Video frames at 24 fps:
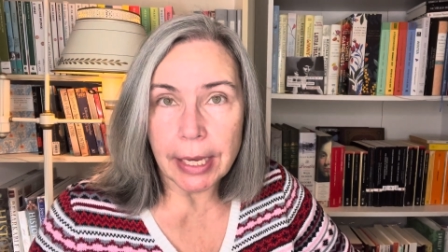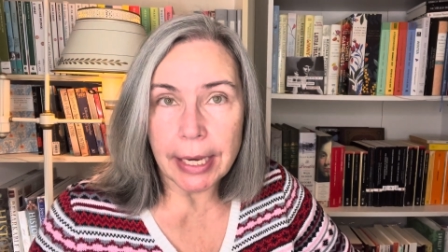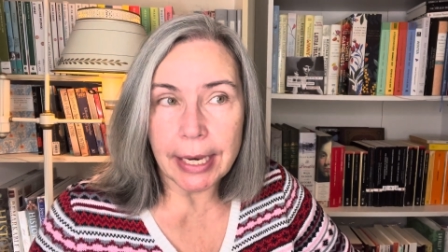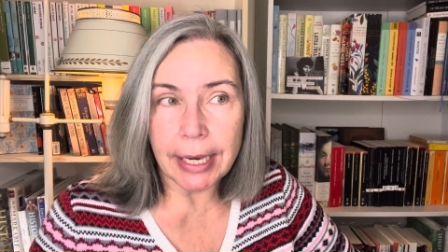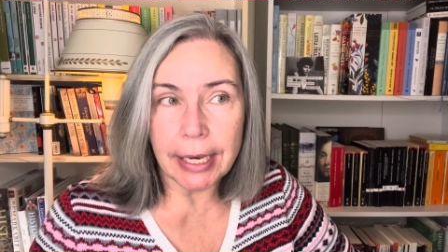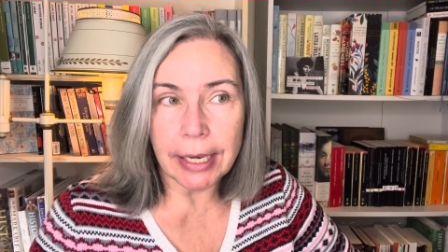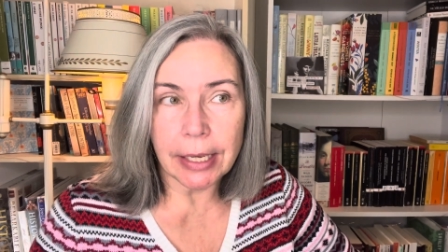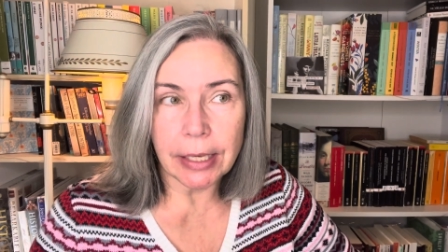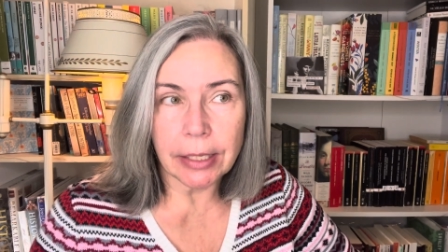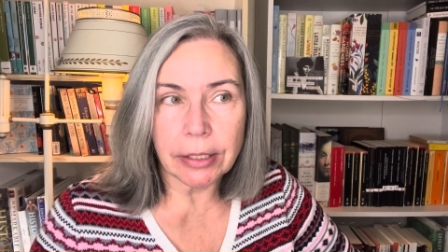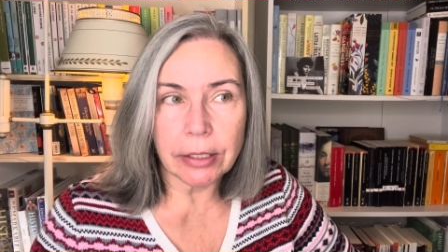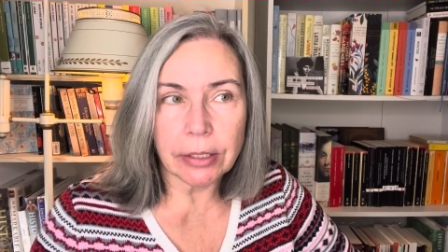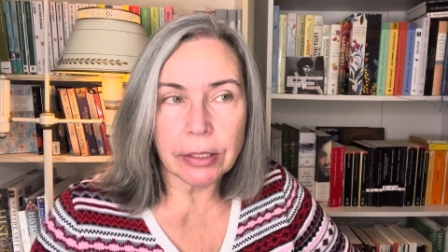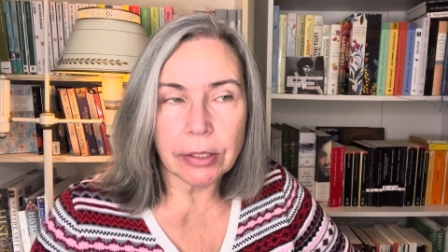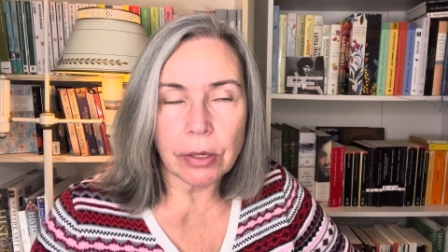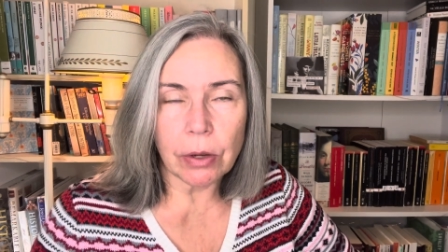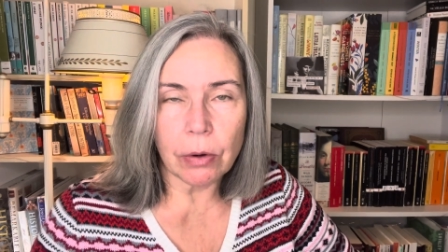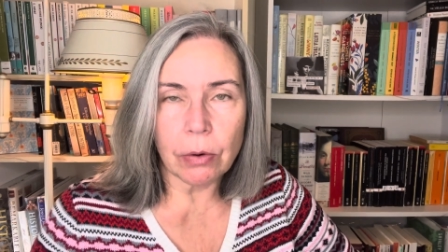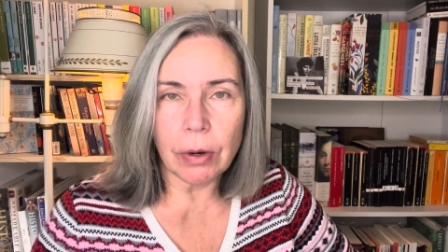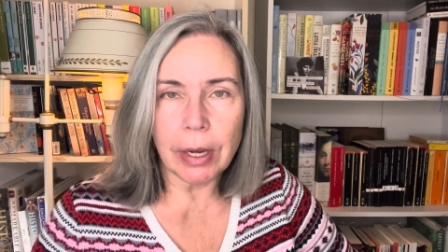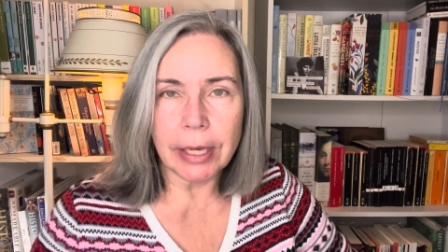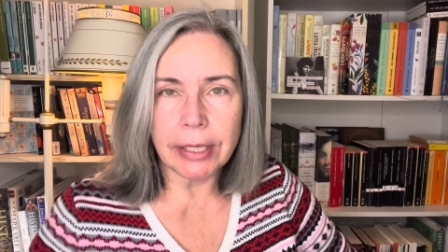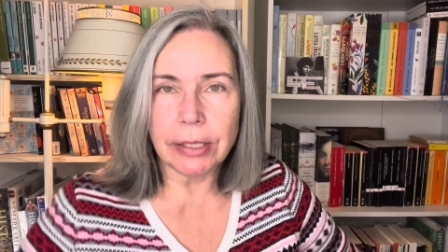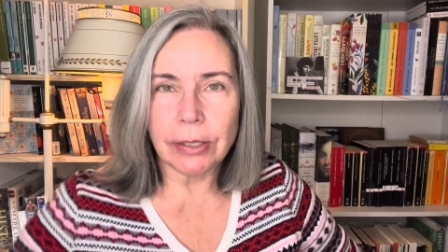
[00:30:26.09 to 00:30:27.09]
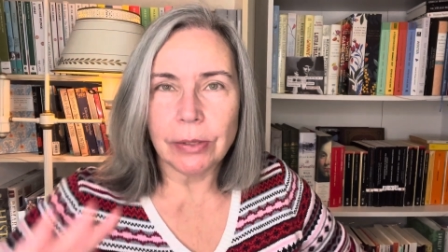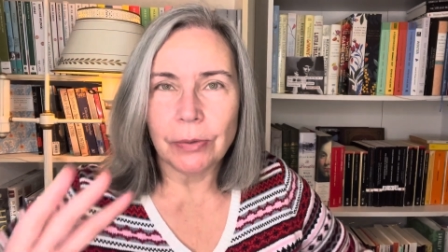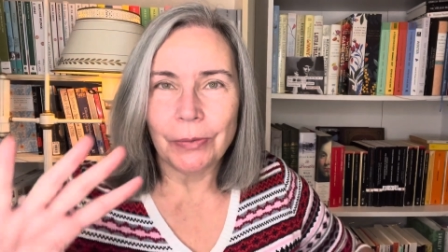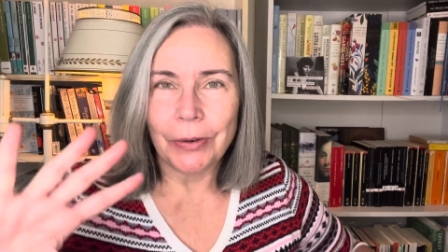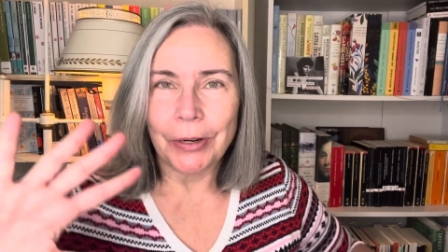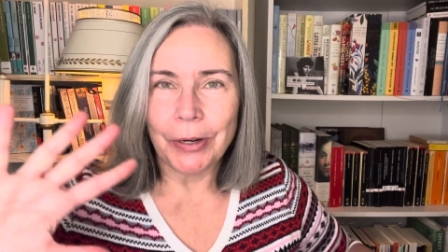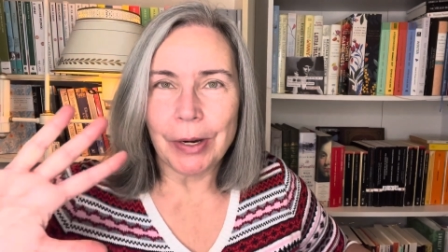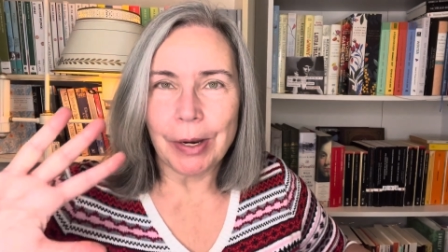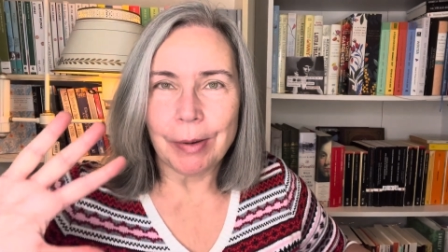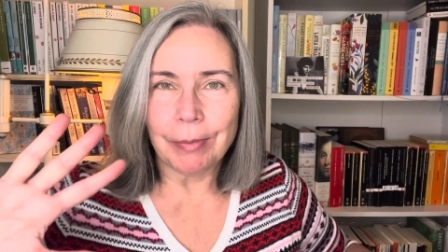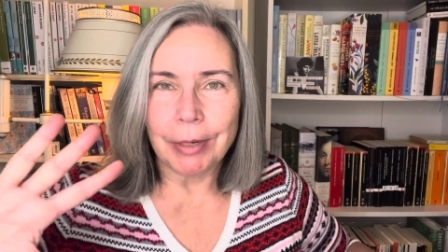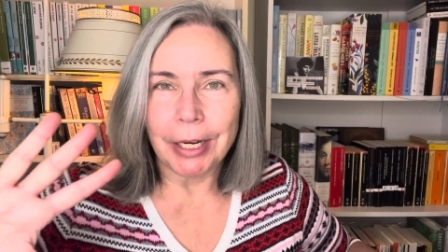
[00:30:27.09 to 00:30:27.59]
and so I
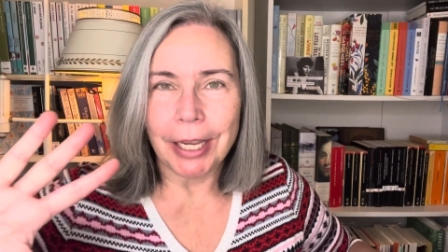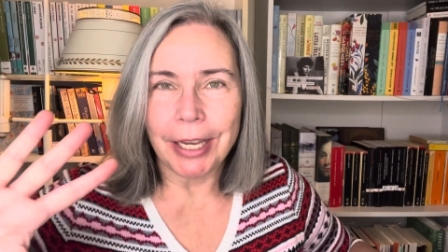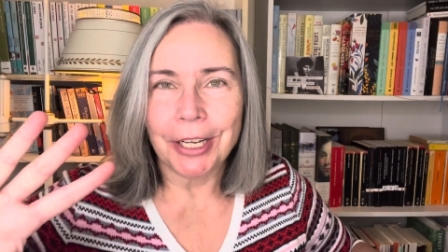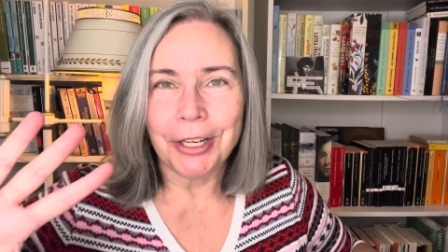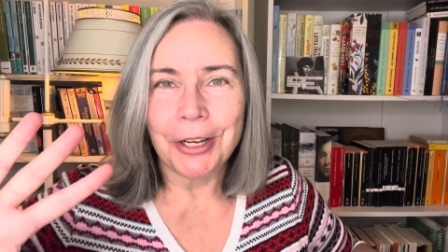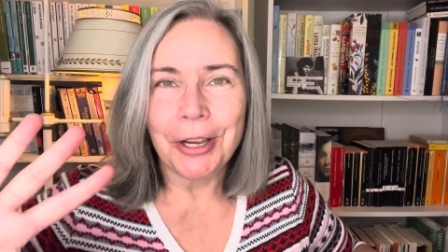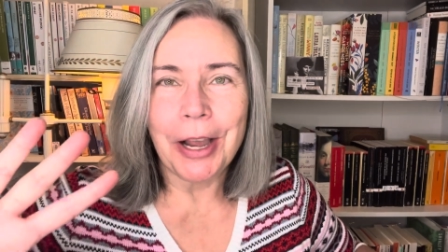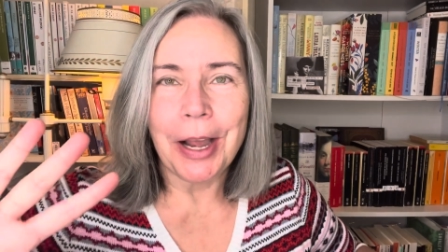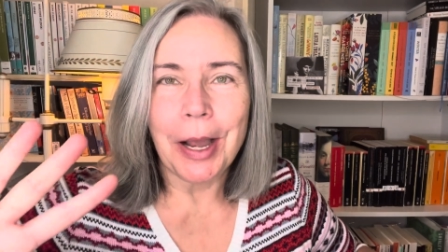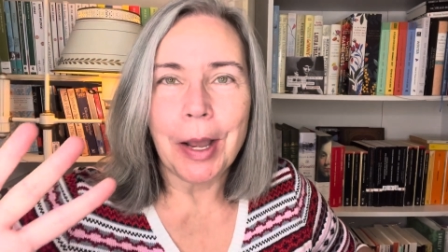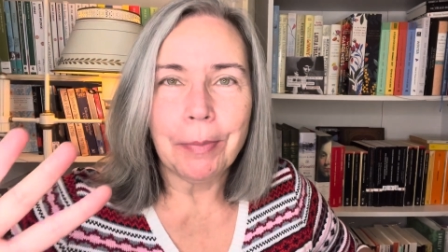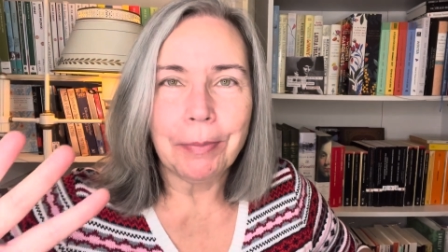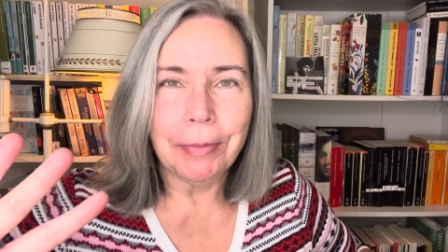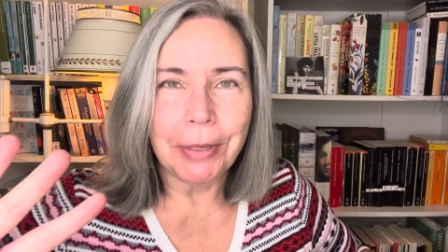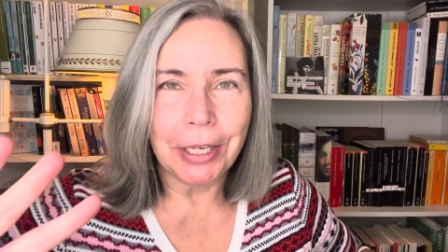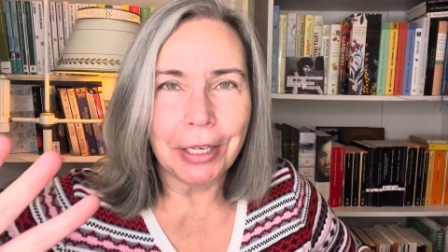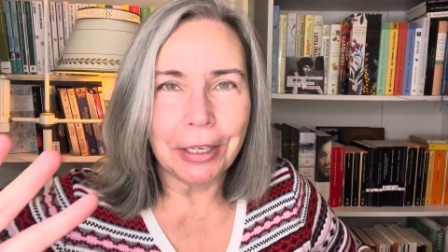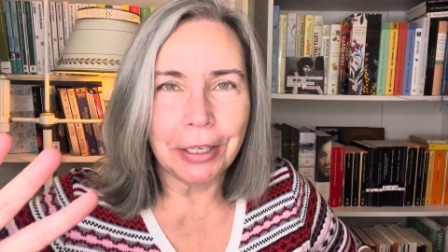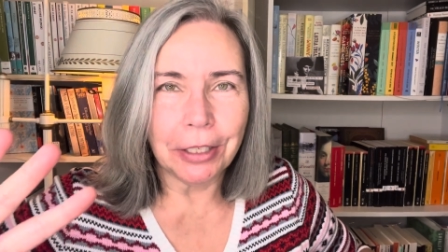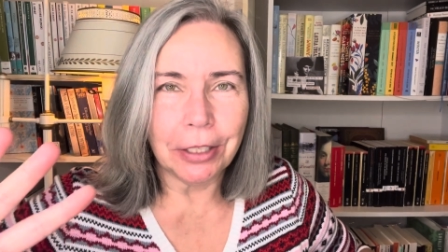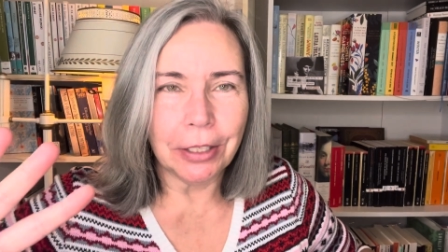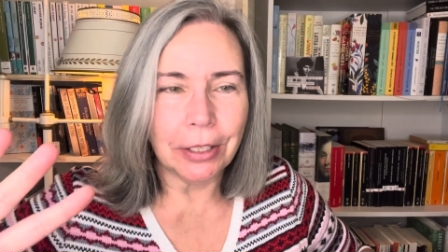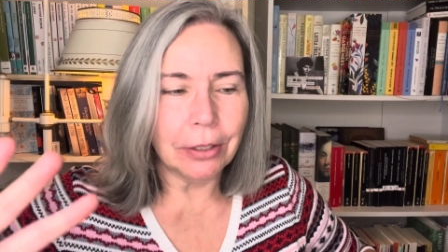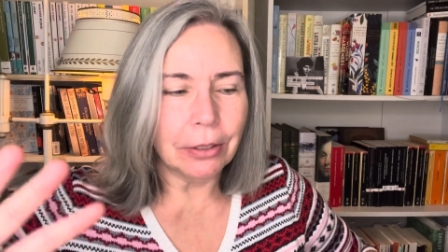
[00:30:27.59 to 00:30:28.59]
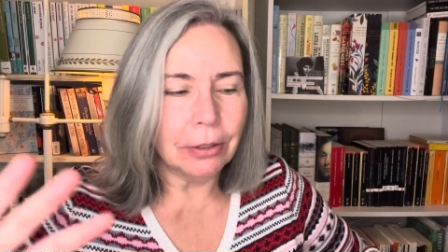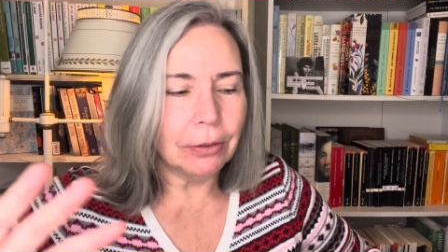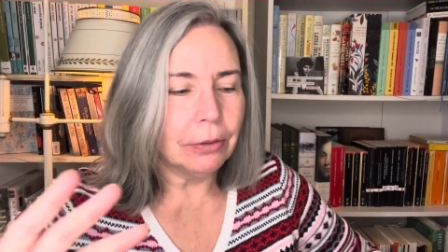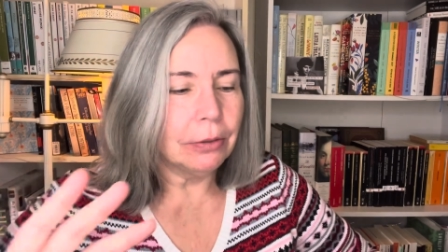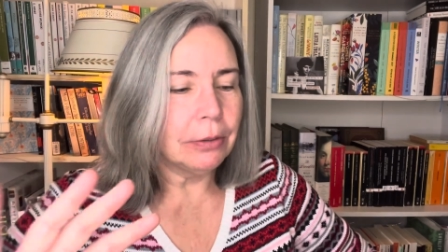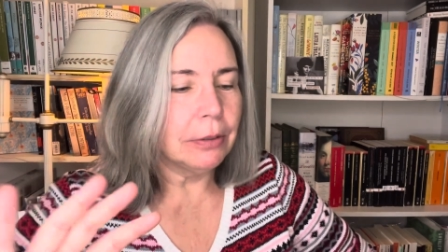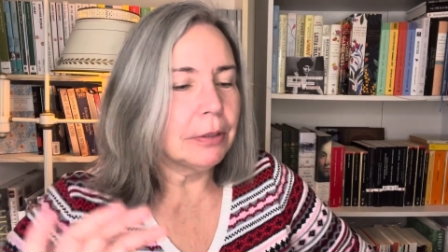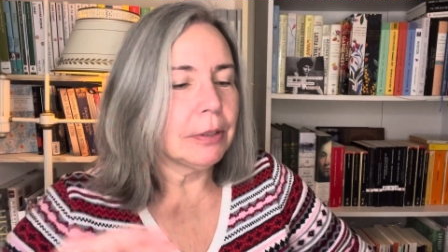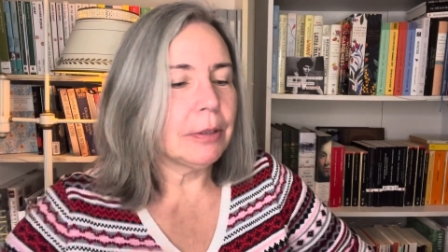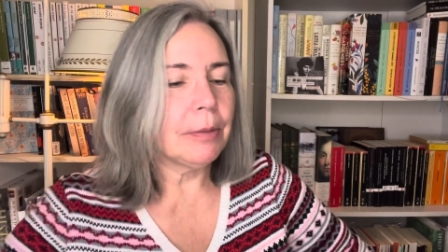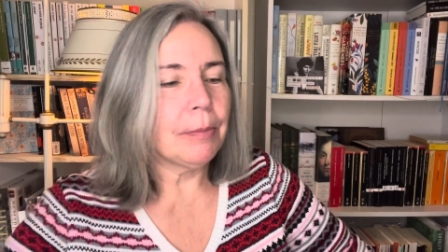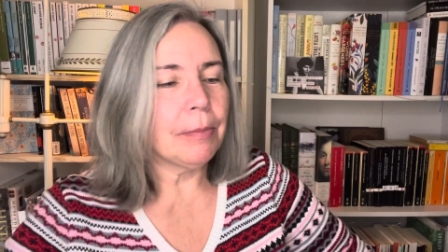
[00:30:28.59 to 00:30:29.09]
swear I'm not copying
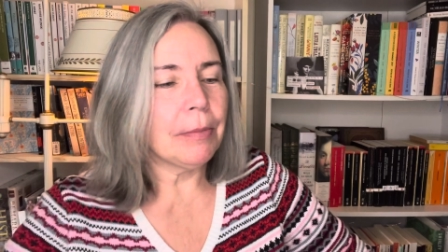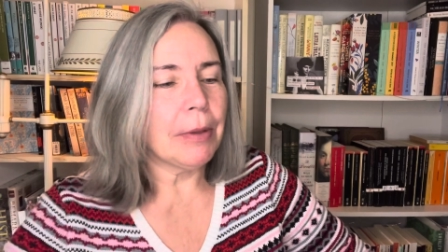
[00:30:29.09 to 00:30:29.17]
you,